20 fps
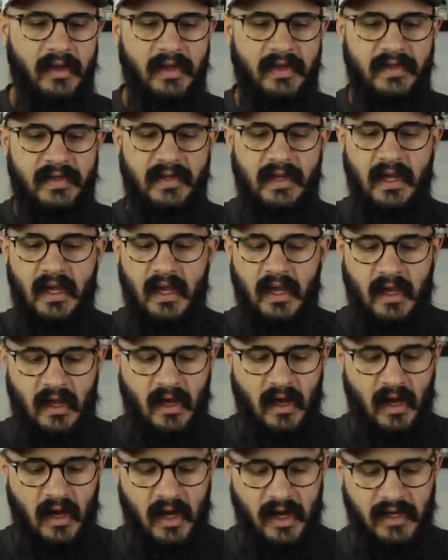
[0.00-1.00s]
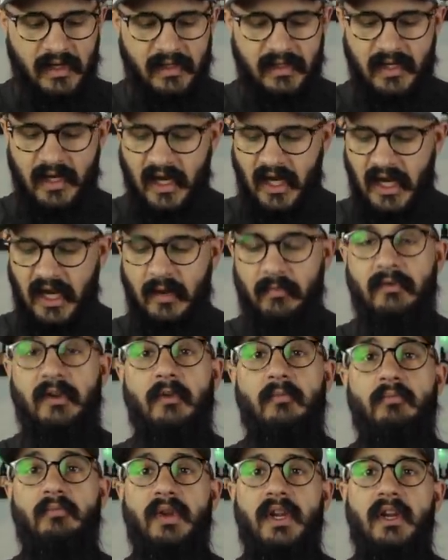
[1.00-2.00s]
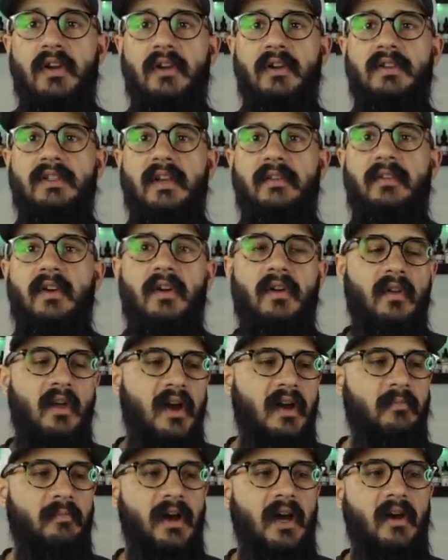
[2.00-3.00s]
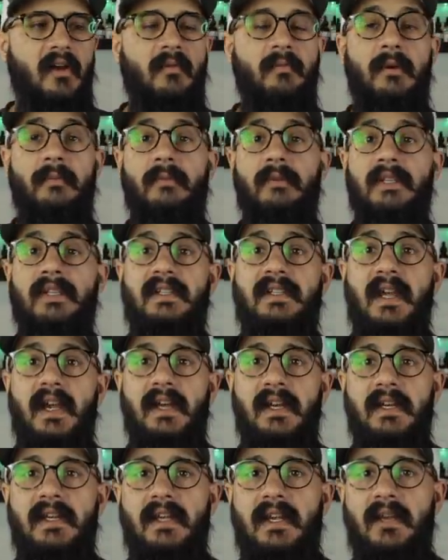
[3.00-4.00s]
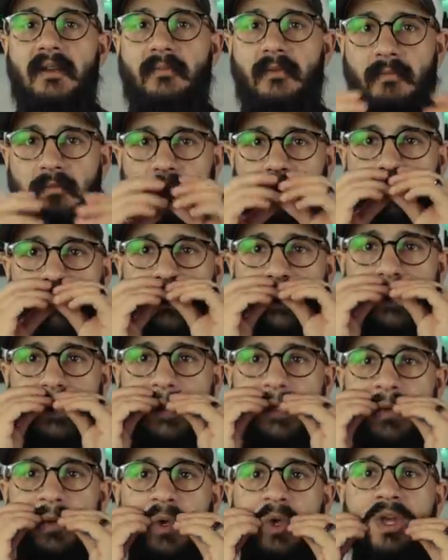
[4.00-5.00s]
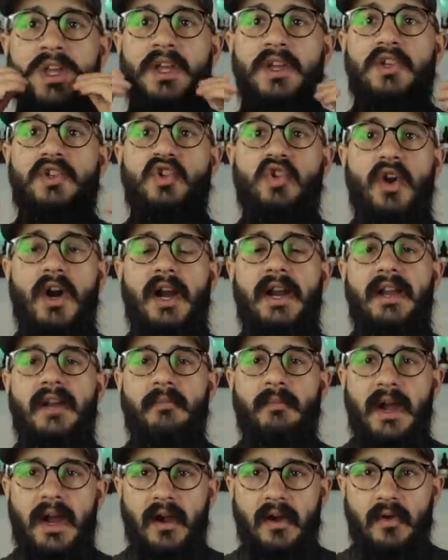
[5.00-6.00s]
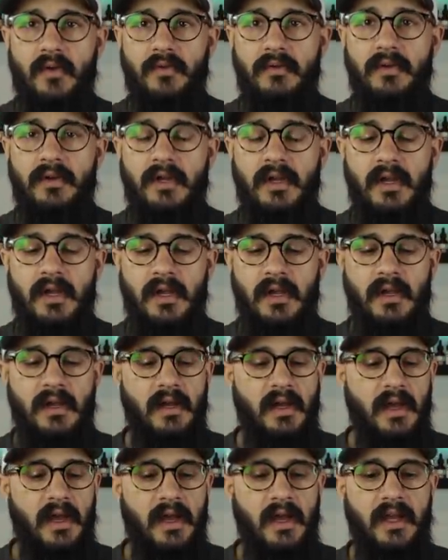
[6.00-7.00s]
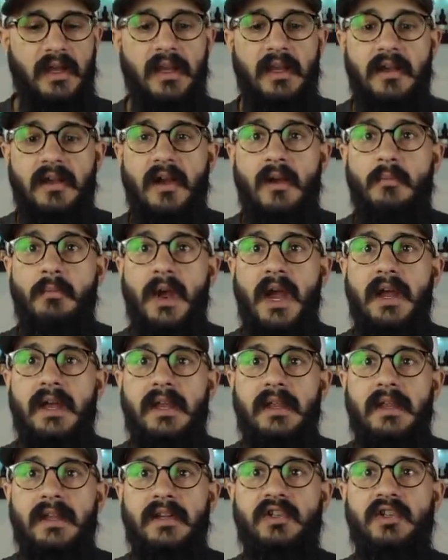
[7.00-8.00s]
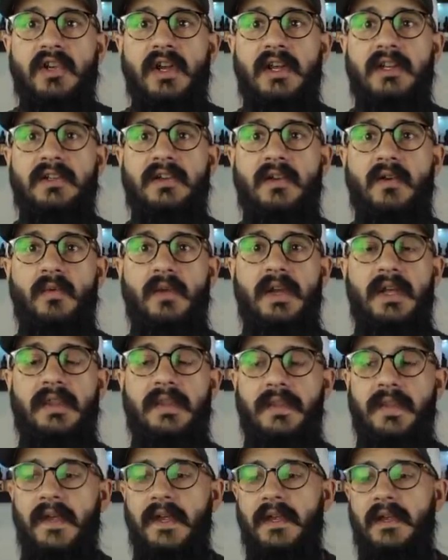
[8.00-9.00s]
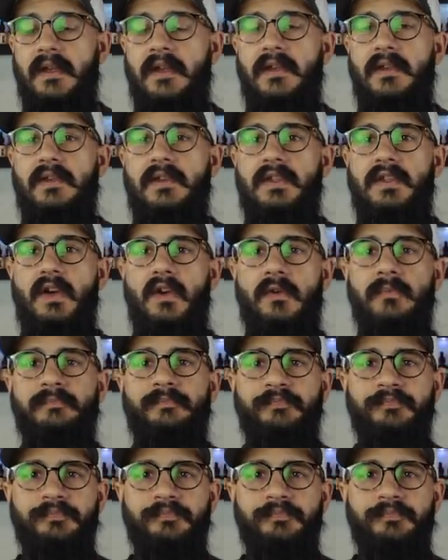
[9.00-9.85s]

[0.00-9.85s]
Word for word: this untamed beards. I've heard a lot about them. I'm excited to get them in my beard, try them out, and then come back and let you guys know what I think. So